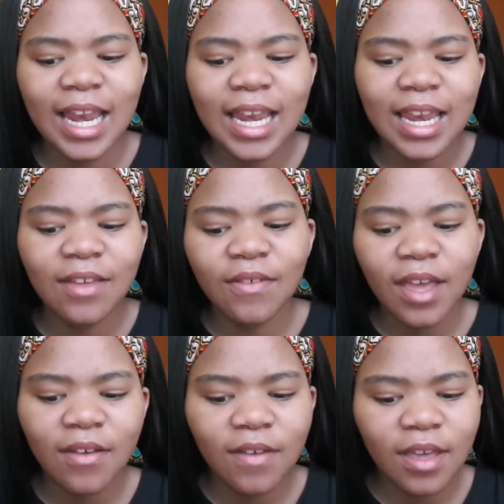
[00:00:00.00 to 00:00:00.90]
Never
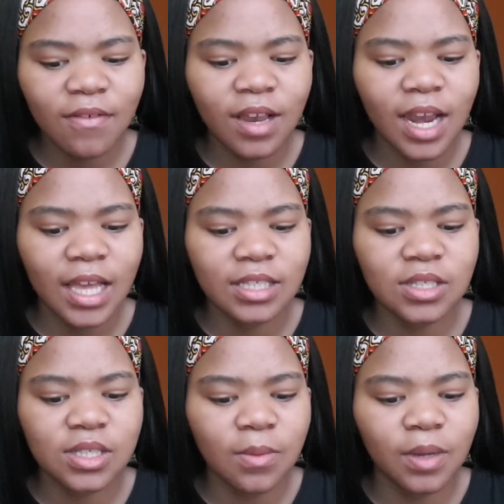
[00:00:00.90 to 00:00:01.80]
have I ever lied to
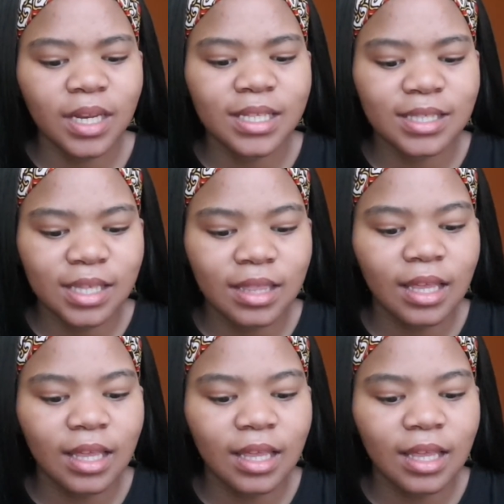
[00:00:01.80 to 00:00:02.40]
someone and said